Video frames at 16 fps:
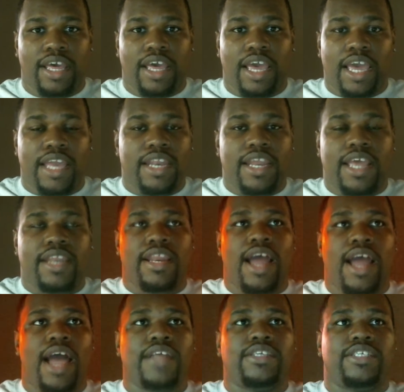and
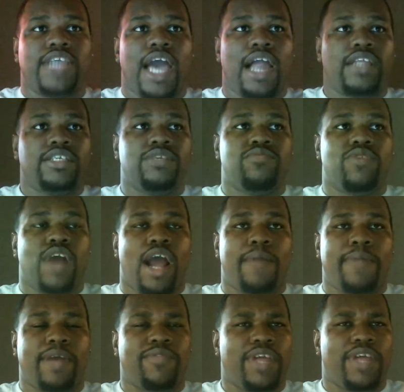not challenging where
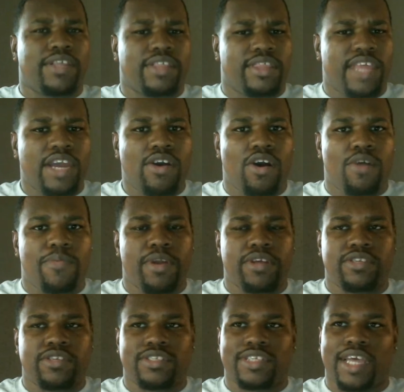I'm like, we like to think hard, but
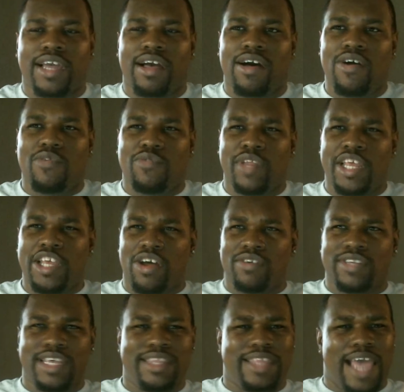it's just like, oh, really, y'all
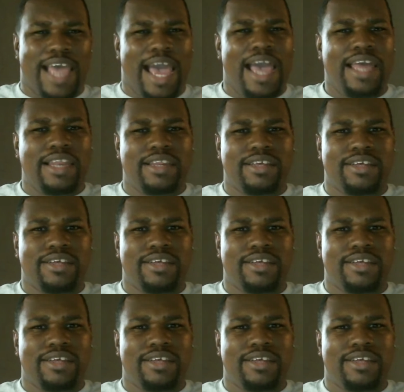did that?